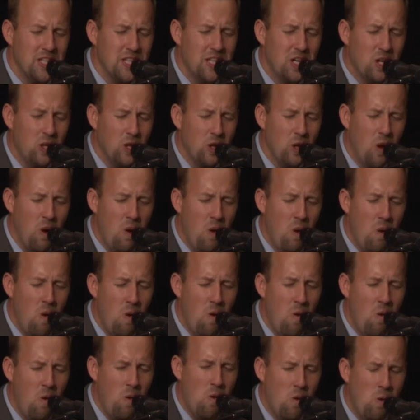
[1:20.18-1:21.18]

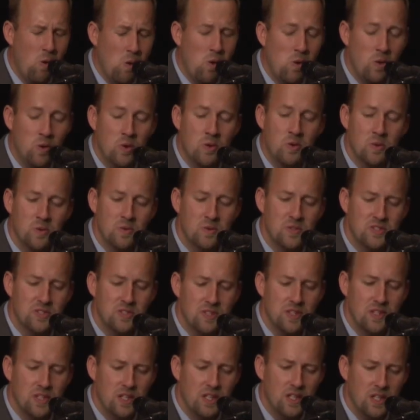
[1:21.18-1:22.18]
clothes,
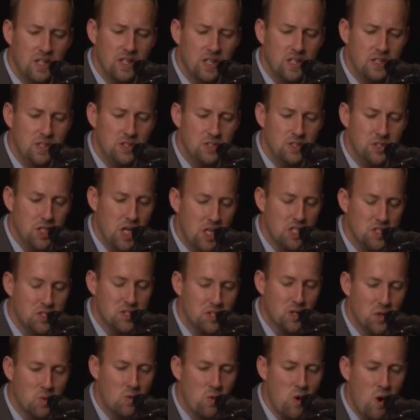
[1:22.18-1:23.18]
just a
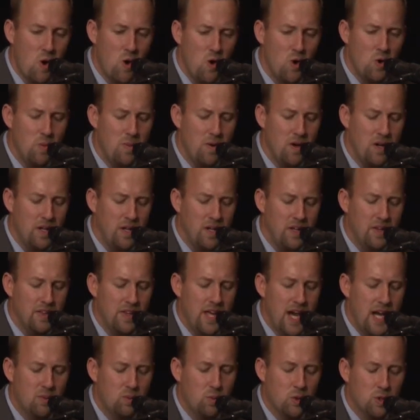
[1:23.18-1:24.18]
robe
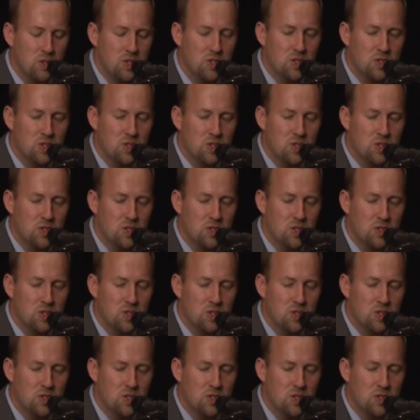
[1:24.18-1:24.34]
that was